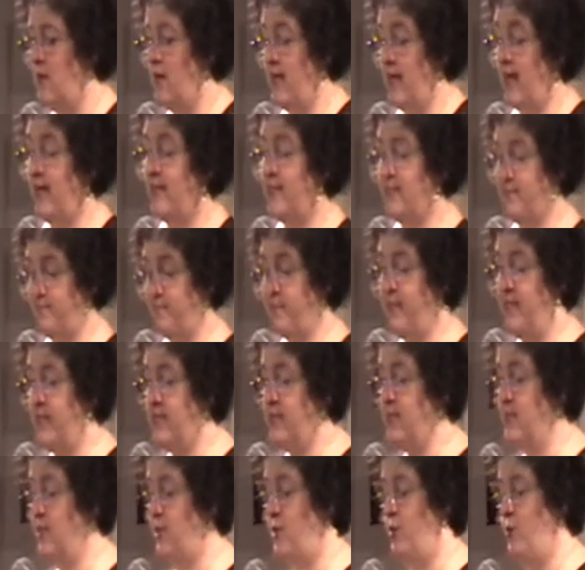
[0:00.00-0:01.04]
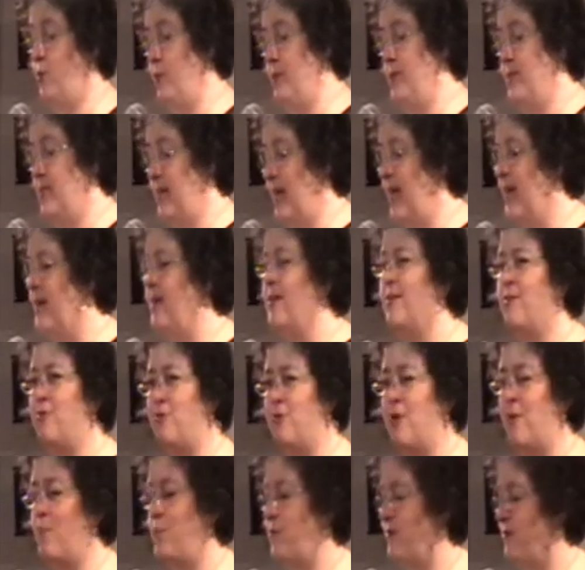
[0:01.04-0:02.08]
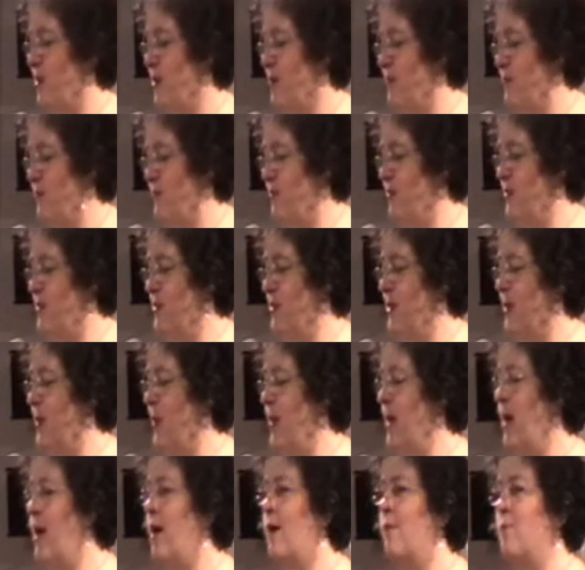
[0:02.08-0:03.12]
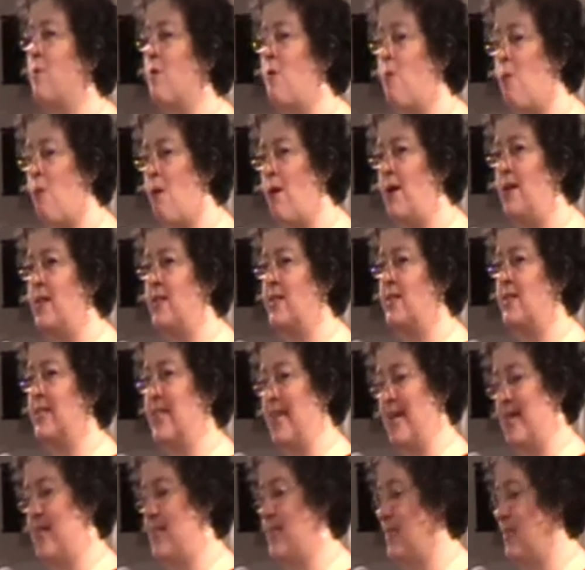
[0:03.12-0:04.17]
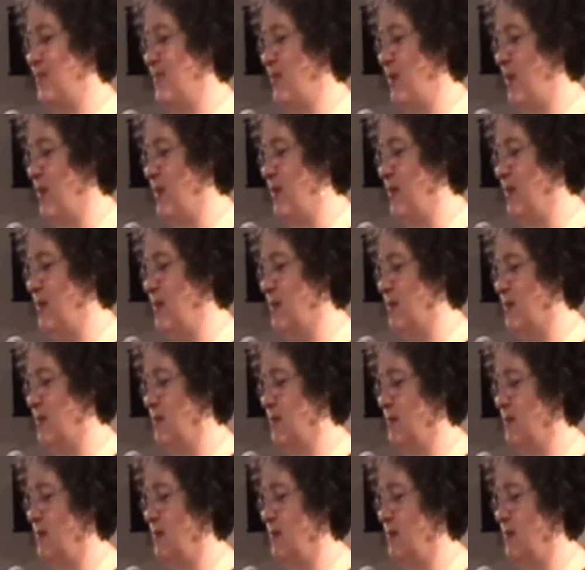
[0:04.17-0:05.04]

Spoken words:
"Yes, this is you, but take a crumb of comfort knowing I'm quite satisfied."